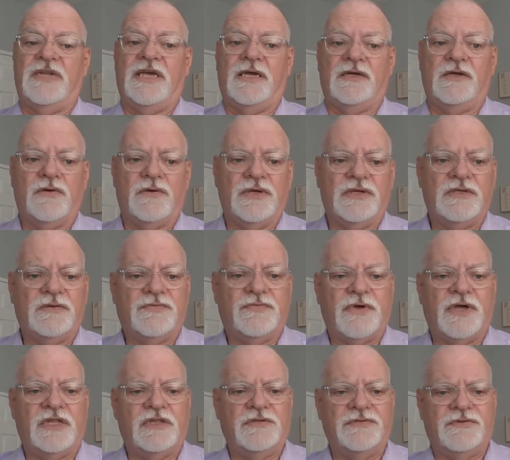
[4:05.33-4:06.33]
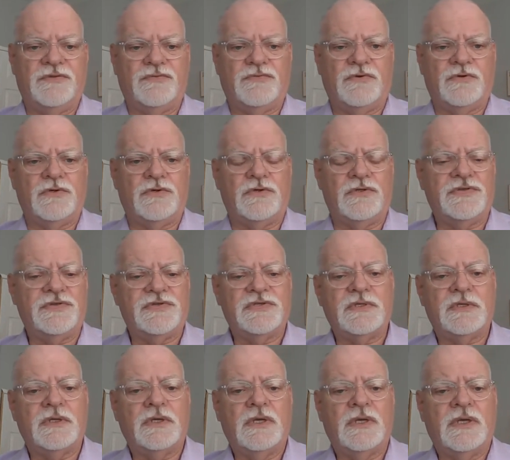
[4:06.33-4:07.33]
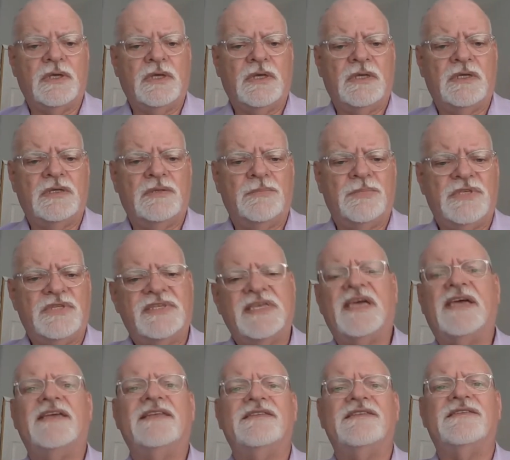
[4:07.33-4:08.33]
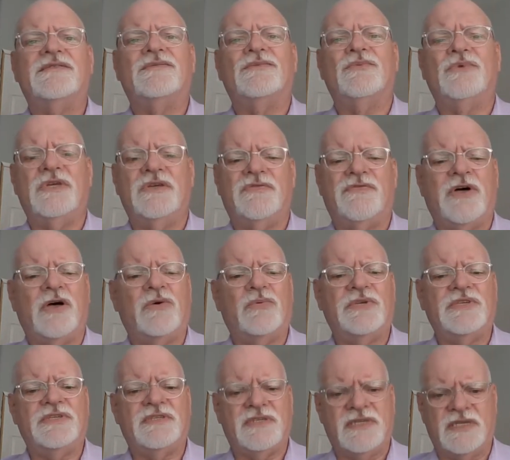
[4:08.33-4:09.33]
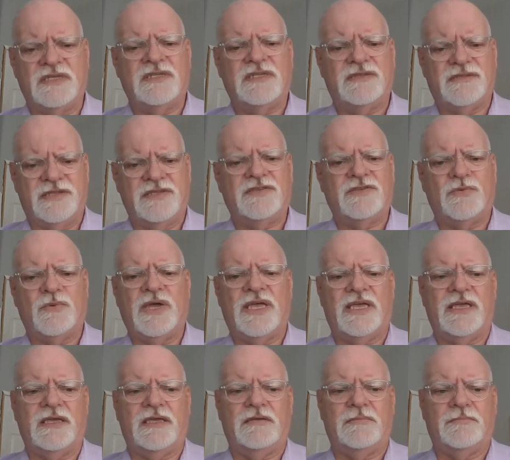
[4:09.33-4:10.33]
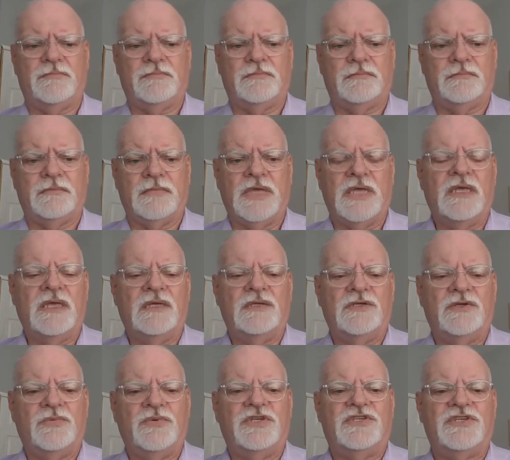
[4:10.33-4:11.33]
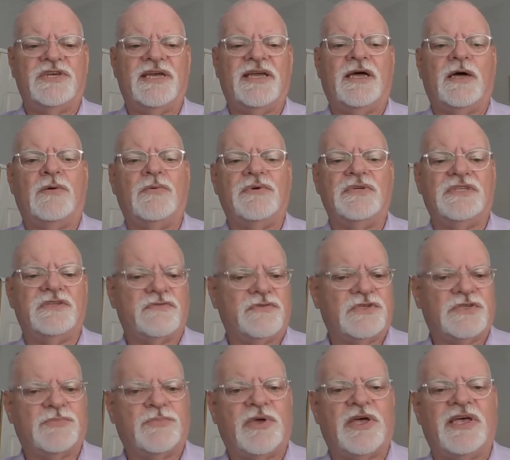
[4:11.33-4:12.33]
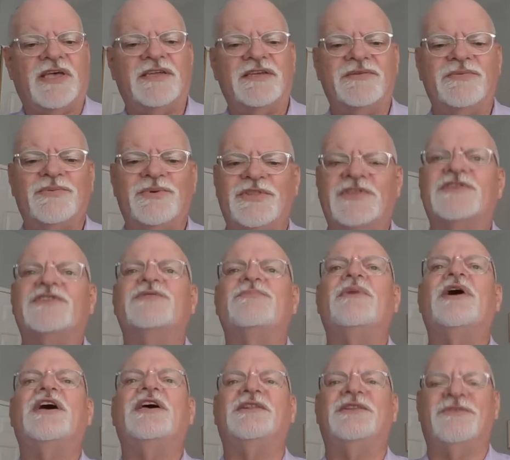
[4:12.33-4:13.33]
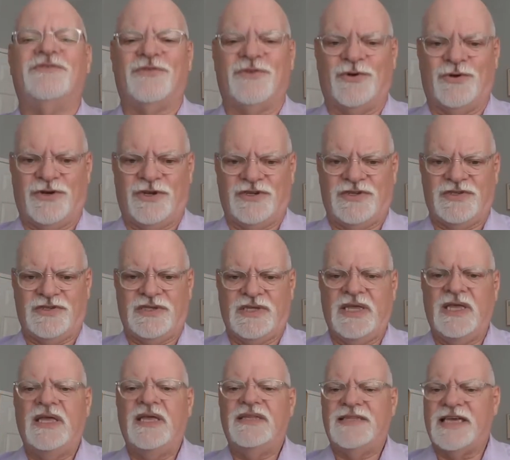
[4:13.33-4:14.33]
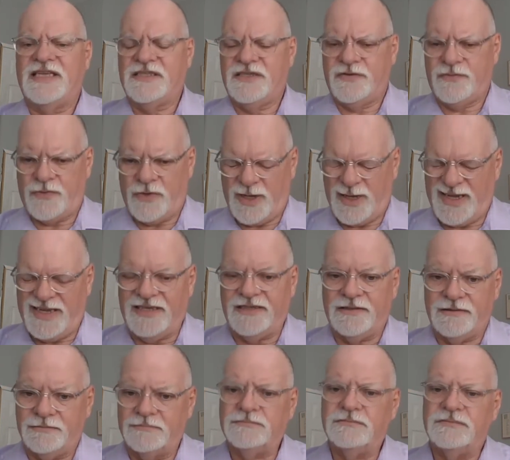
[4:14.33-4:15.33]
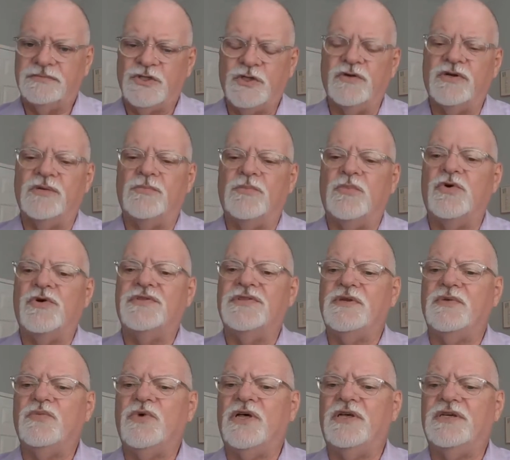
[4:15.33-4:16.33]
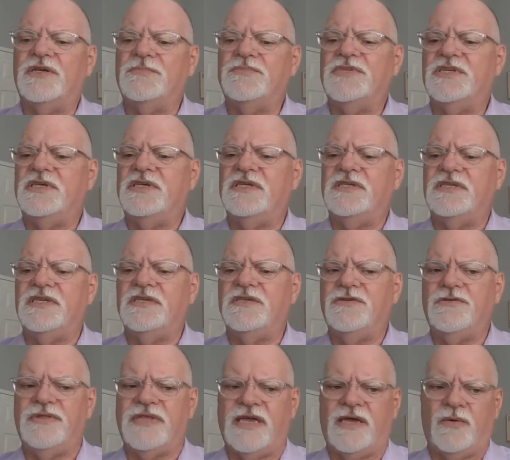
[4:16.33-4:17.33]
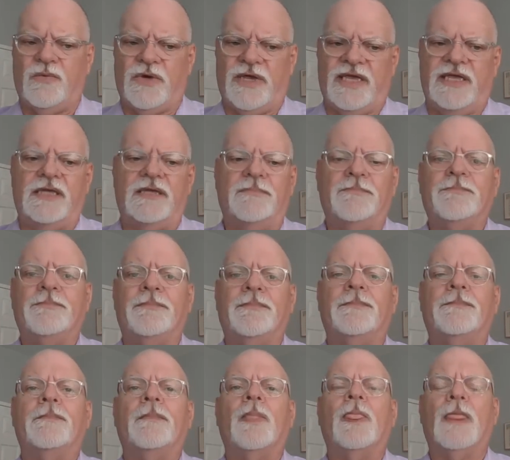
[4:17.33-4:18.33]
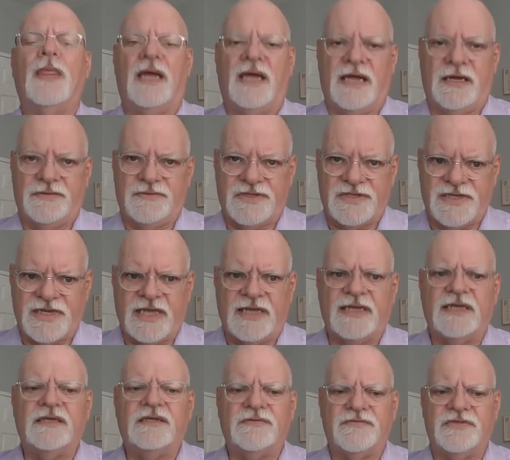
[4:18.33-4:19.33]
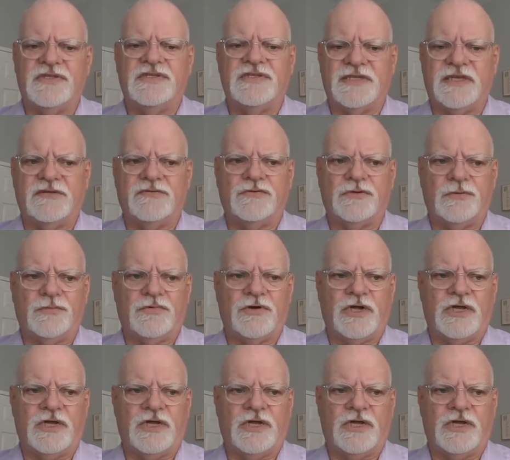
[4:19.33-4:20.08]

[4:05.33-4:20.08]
I'm not going to follow the rules. Besides, we have always done it this way. To which I always respond, with a smile of course, that's fine. You are more than welcome to continue that way, outside of the central